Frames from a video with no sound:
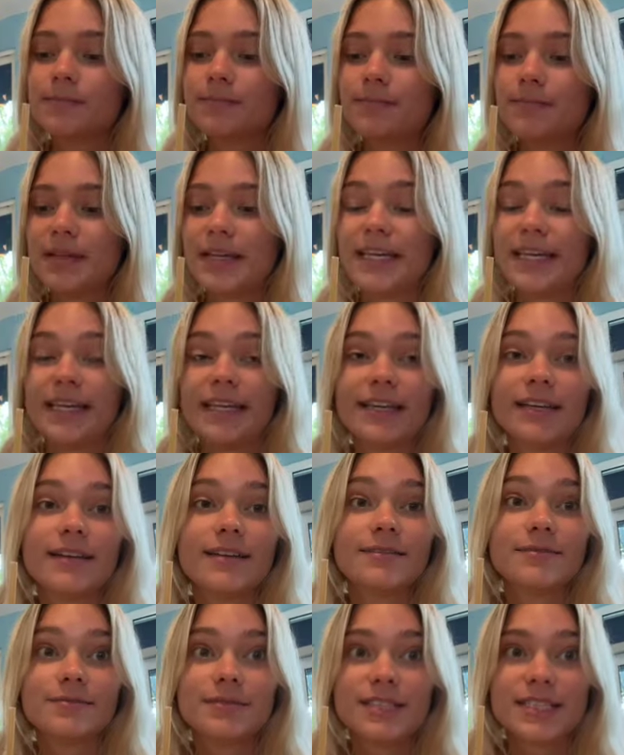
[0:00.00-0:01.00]
Bean,
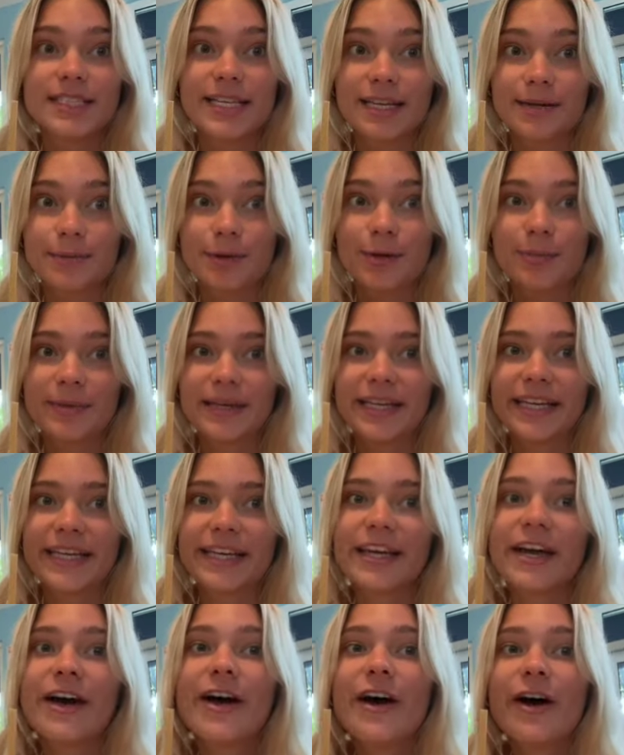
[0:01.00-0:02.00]
Sanibel
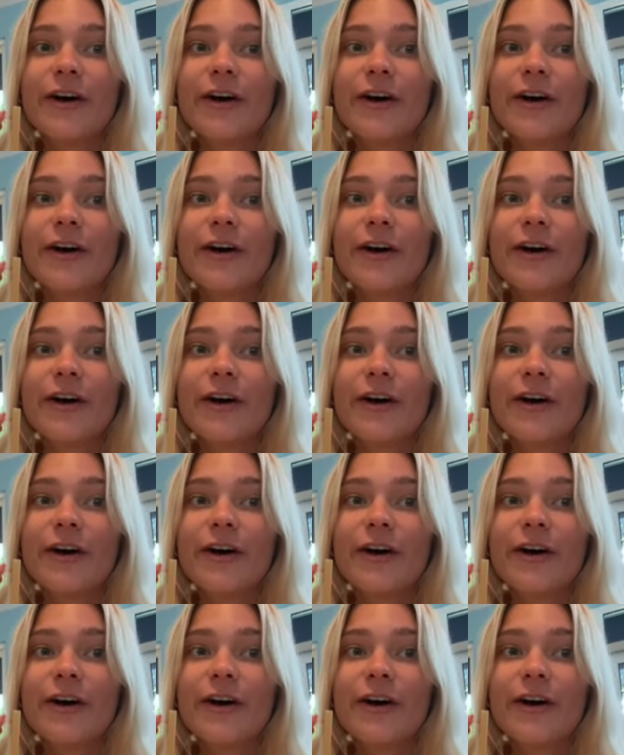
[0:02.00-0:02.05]
Bean,